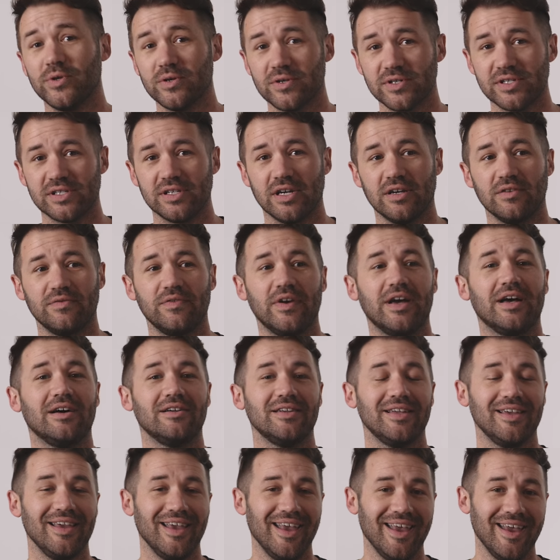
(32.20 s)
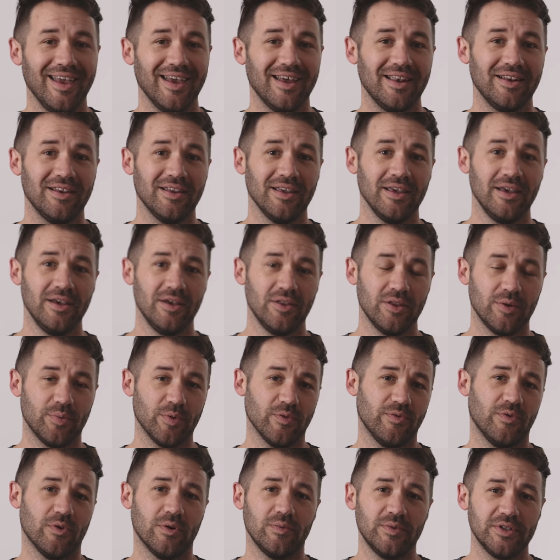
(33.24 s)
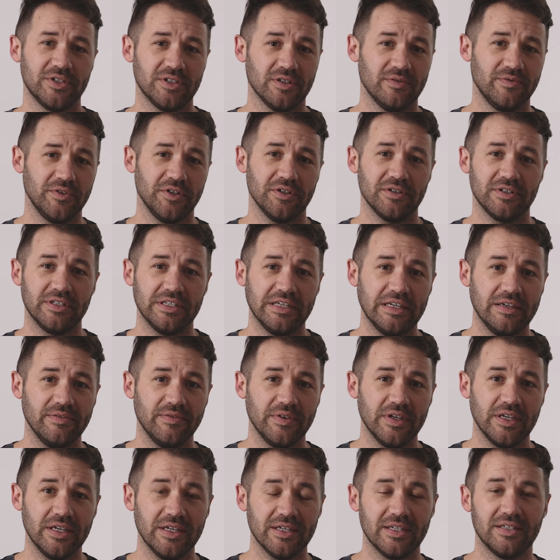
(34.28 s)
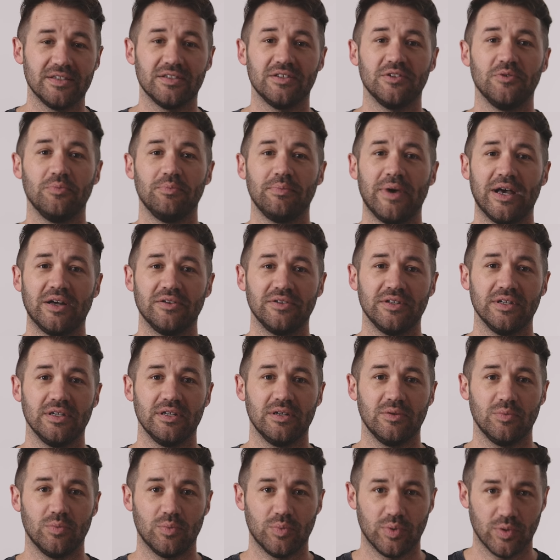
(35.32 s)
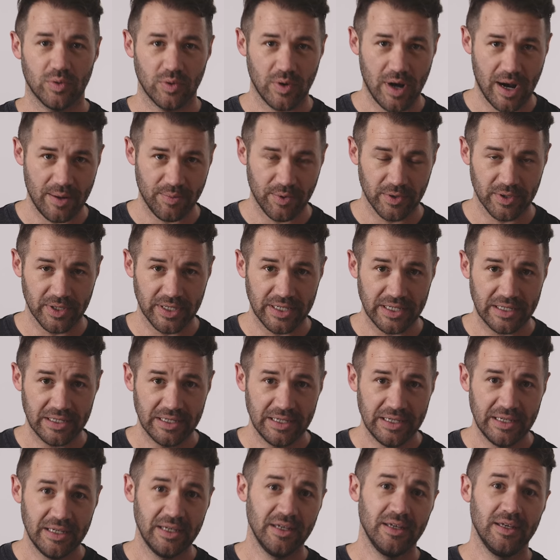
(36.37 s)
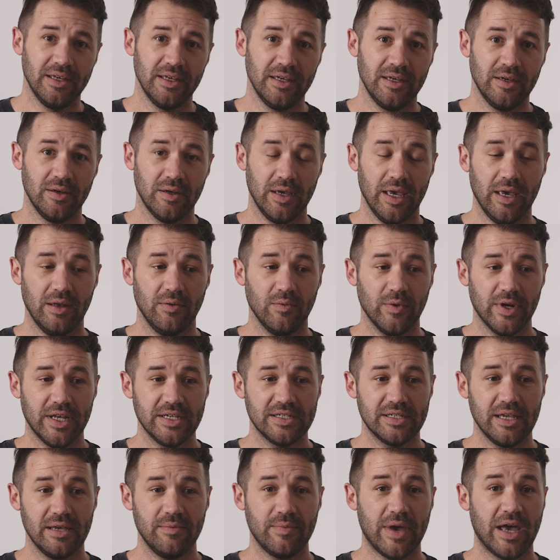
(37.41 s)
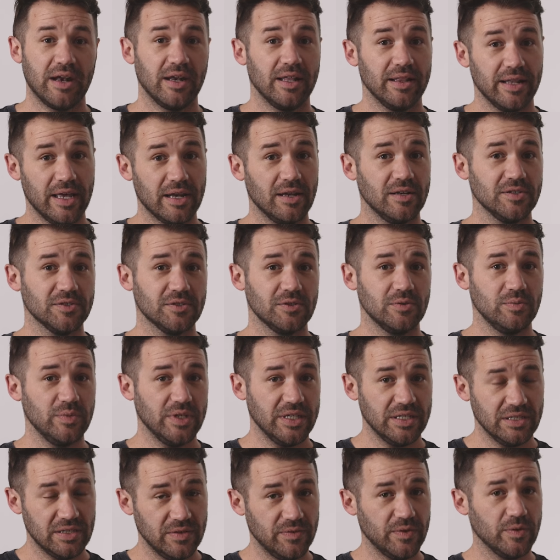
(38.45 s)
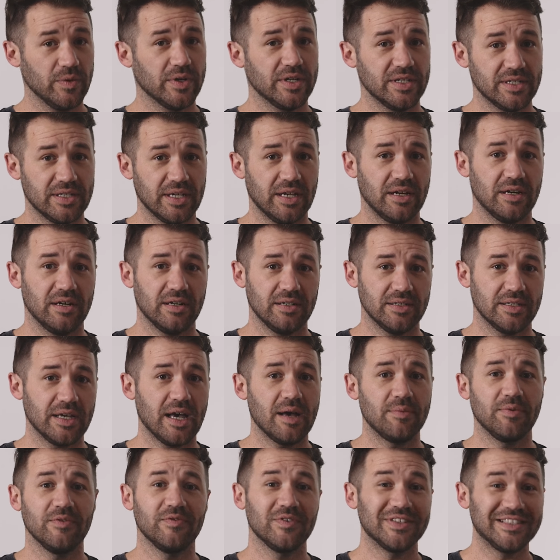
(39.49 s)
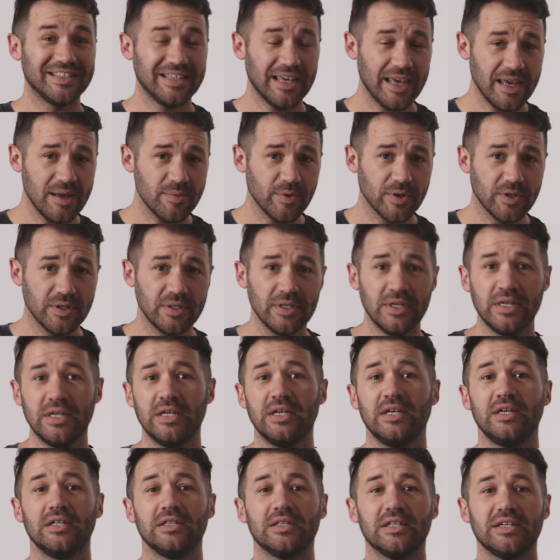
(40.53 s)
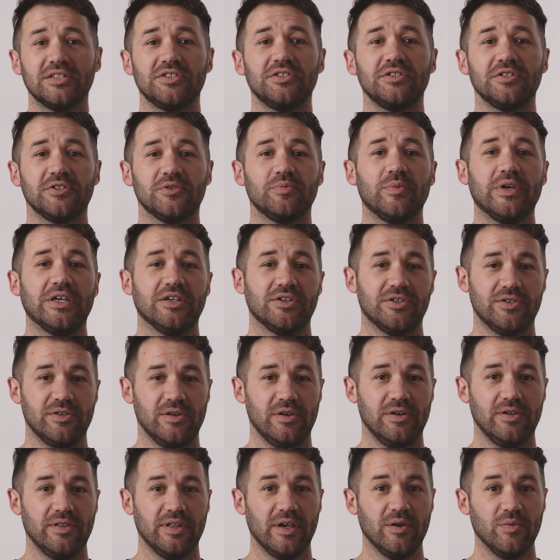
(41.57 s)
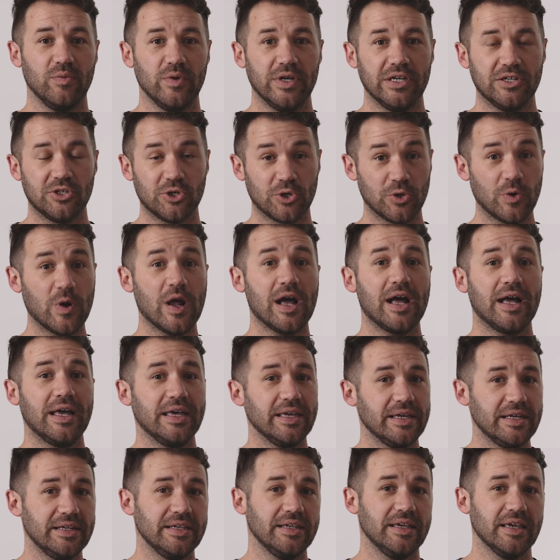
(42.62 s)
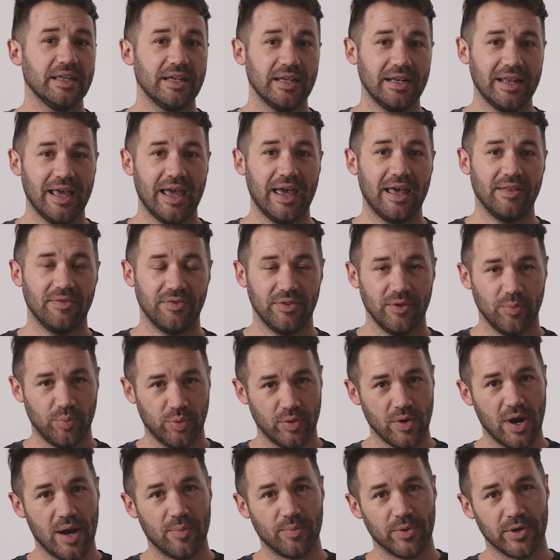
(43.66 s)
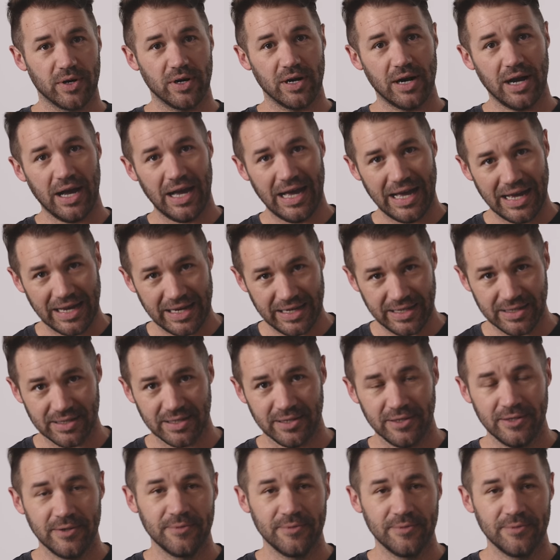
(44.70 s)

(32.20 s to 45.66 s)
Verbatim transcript: yourself out and the performance of your TV is to mount it properly. And when I say mount it, that also means if you wanna set it on top of a table, let's just make sure that we try and get it at the proper height.